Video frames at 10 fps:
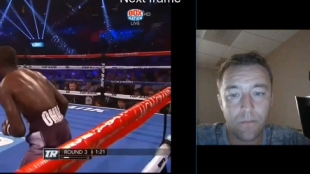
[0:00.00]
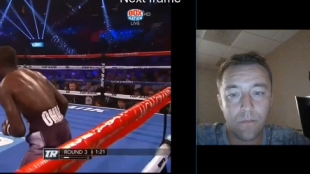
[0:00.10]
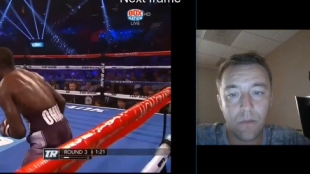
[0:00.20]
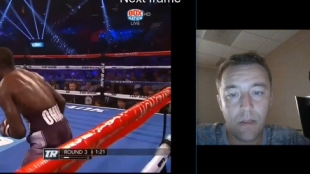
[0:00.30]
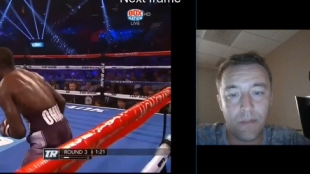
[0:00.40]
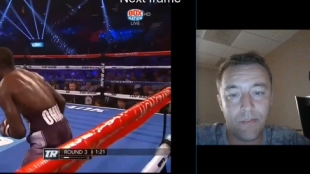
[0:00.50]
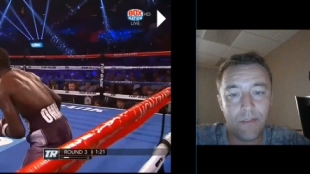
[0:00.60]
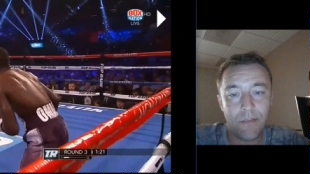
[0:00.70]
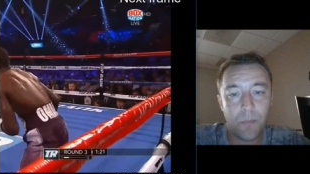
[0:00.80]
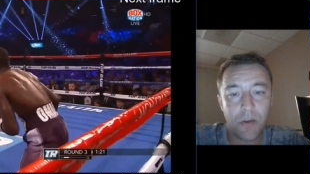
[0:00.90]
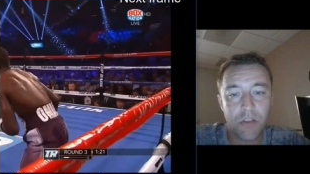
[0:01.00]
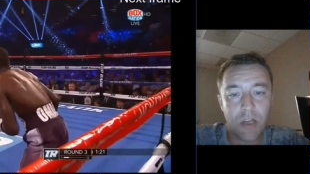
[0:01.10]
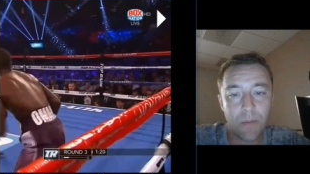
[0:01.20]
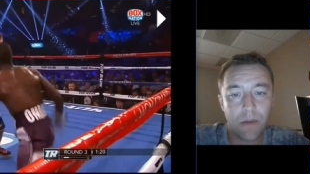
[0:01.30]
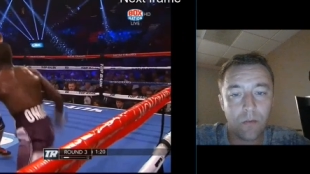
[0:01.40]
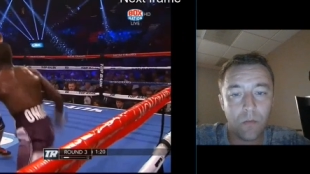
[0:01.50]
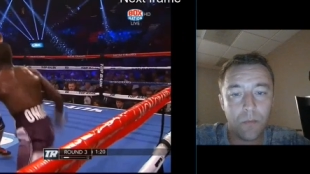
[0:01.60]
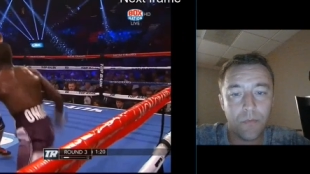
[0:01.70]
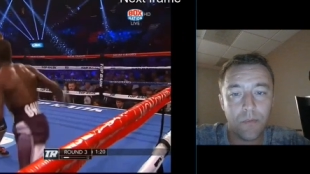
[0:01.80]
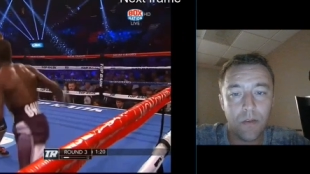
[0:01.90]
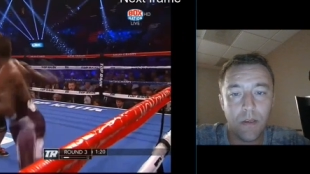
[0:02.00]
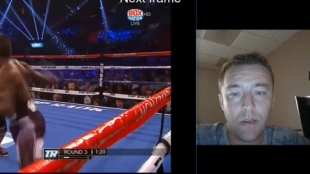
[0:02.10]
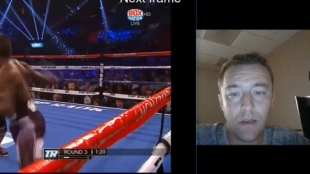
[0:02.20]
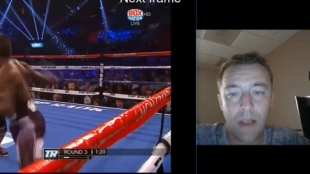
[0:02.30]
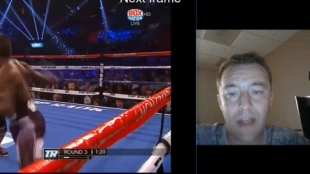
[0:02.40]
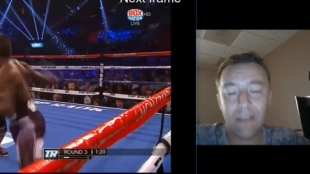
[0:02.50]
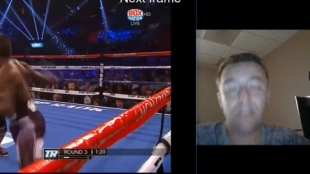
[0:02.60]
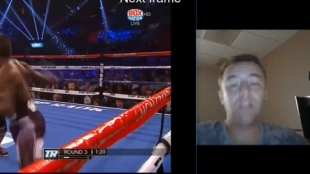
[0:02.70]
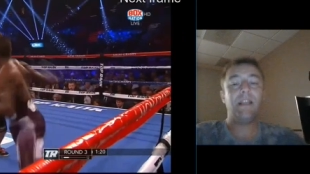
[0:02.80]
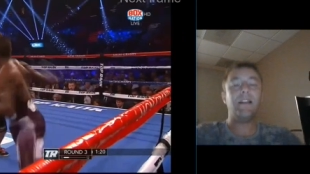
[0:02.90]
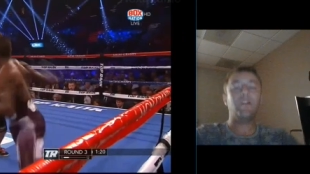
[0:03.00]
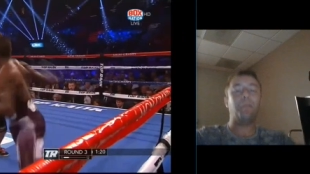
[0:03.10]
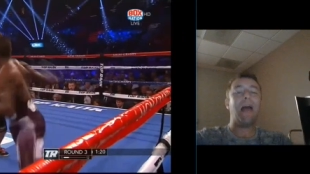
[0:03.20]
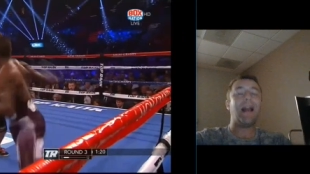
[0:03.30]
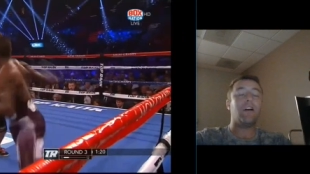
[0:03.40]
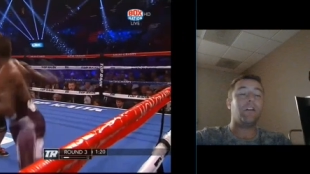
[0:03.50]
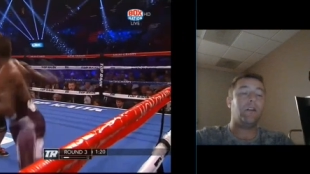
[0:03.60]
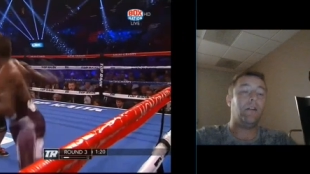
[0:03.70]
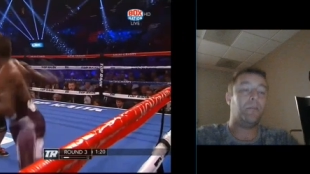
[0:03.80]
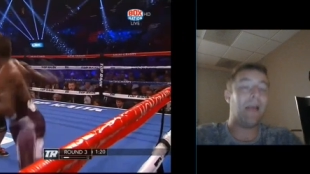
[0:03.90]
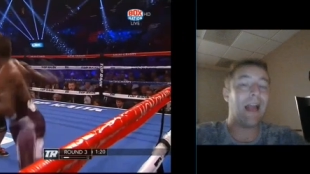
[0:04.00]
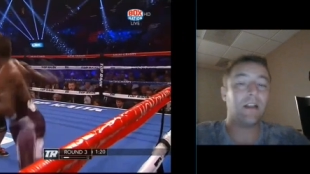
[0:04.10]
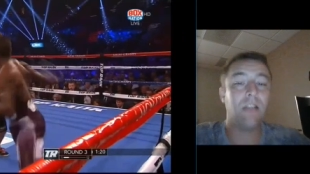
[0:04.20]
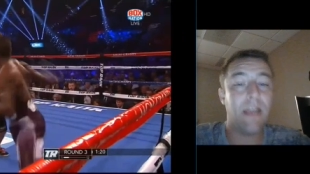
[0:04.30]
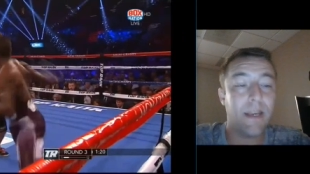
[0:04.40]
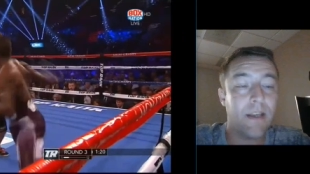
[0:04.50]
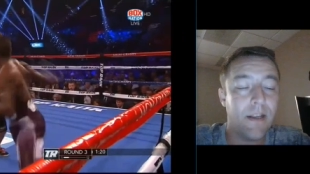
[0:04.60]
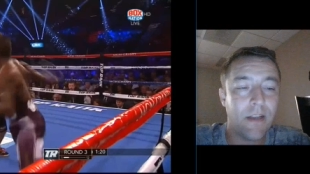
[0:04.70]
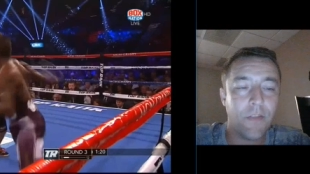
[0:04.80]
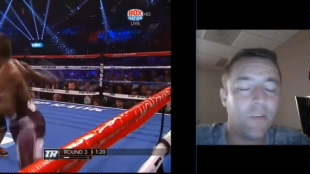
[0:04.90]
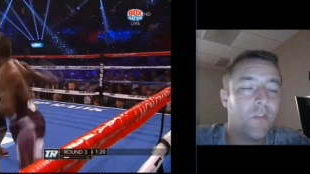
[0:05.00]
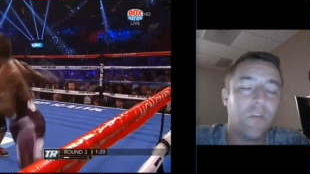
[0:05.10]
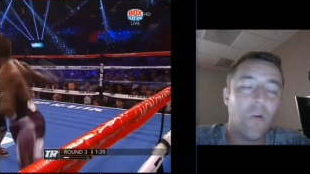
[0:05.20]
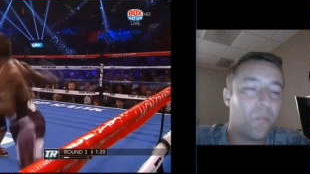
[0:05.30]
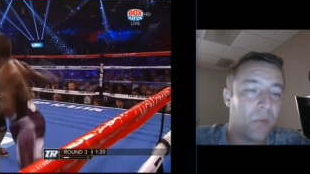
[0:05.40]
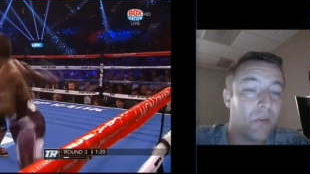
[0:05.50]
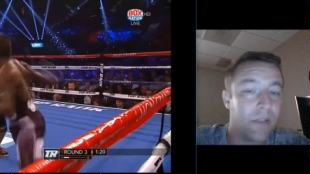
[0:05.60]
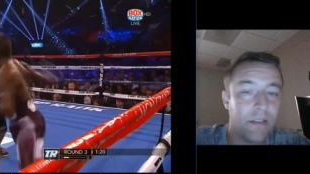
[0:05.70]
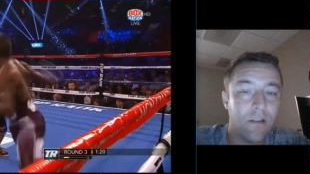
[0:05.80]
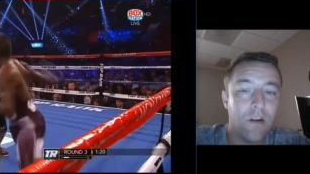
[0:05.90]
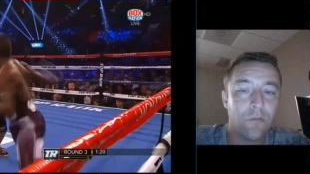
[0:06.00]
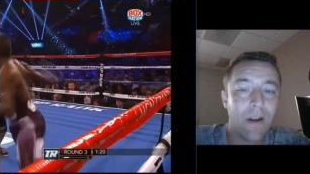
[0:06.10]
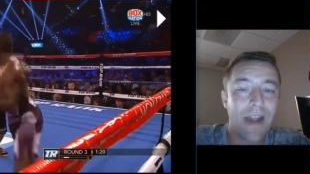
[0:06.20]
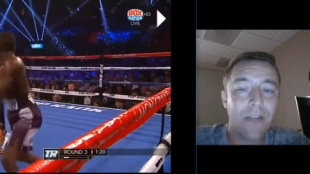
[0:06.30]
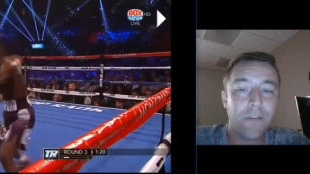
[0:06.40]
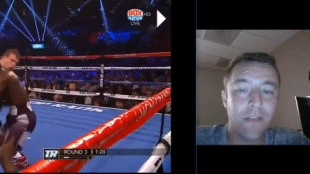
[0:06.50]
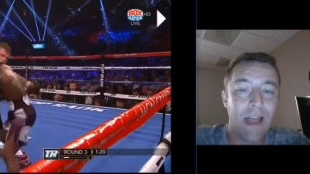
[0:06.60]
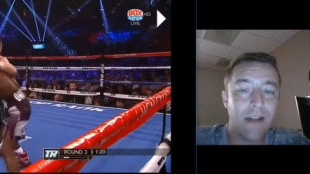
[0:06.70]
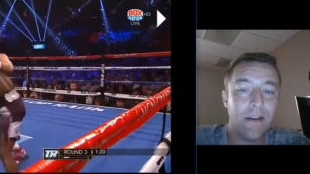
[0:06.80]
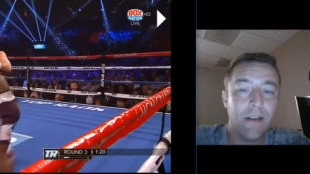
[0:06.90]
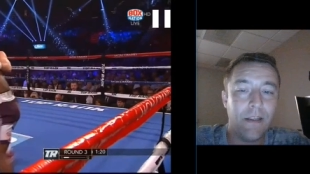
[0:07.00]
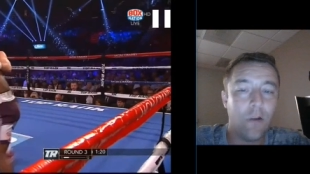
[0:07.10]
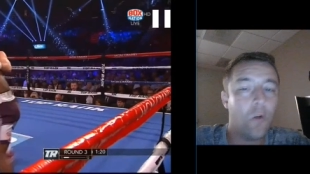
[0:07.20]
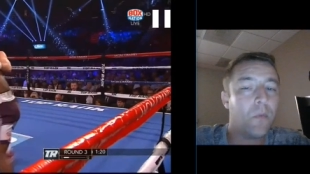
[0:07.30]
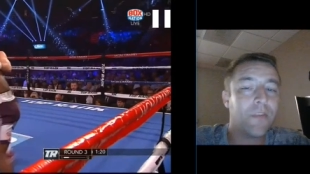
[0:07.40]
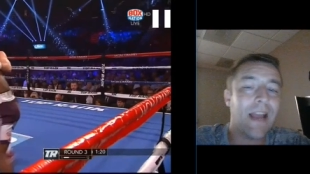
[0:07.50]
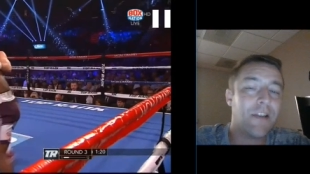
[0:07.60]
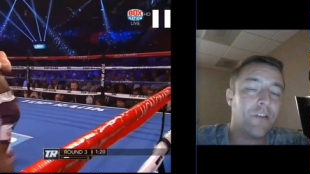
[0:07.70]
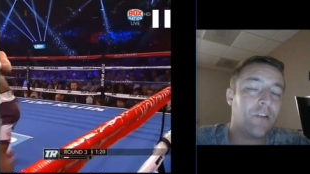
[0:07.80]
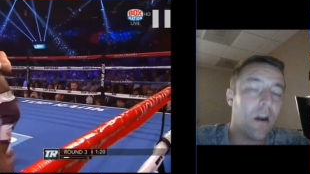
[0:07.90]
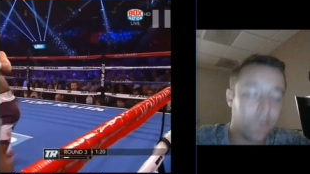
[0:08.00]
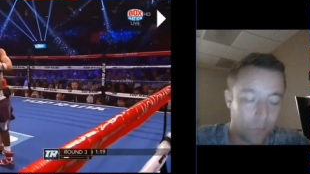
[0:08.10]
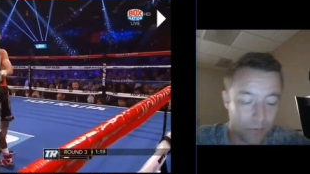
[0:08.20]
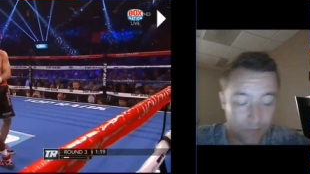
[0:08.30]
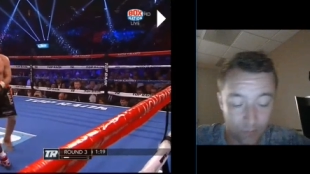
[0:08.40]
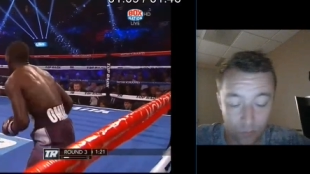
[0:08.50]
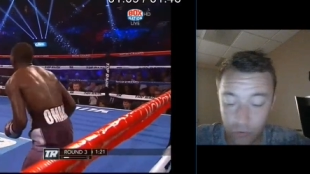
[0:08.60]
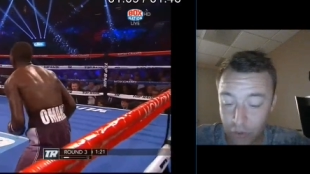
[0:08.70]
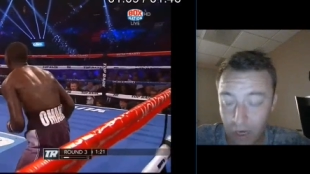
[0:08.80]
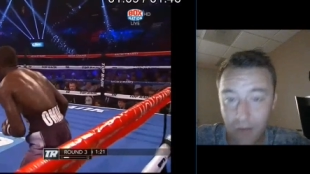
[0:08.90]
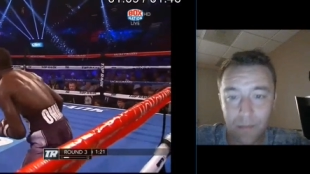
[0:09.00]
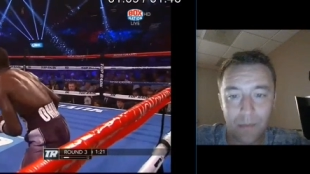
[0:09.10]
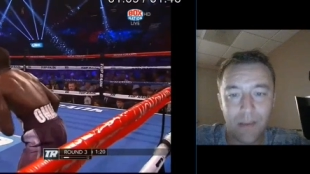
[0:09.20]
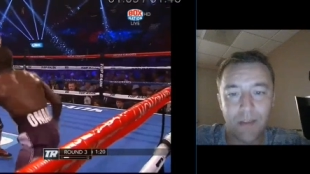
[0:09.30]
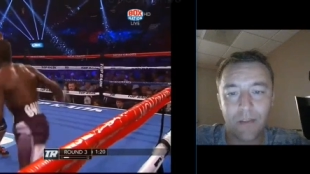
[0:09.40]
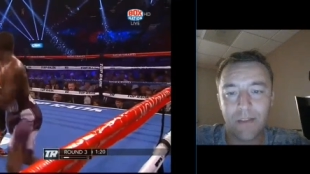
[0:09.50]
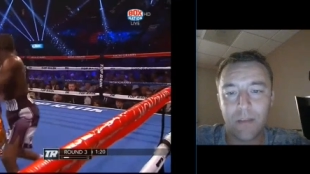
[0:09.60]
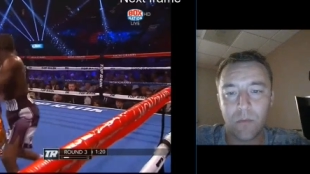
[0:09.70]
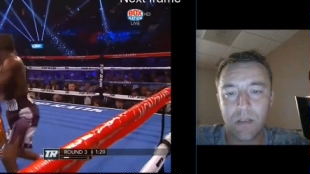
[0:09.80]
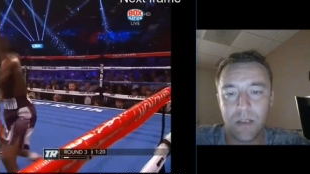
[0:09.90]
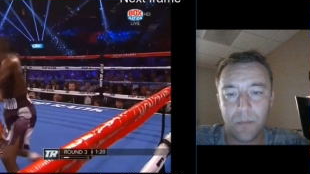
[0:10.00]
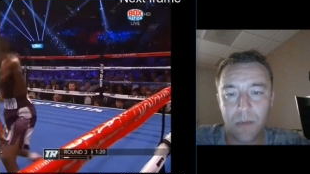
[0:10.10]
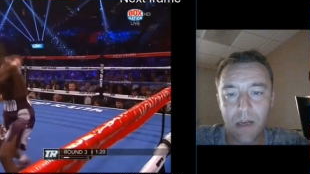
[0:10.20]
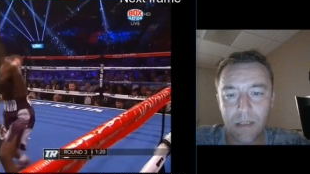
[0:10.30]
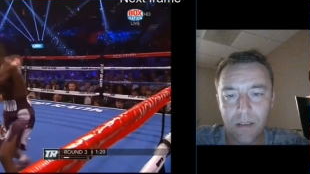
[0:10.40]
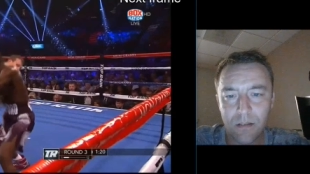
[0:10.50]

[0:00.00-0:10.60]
He sees the punch coming, whoops, and he leans back onto his back leg. Now this is so brilliant. Right after that, he almost catches Crawford with his own shot. Maybe he does land one to the body.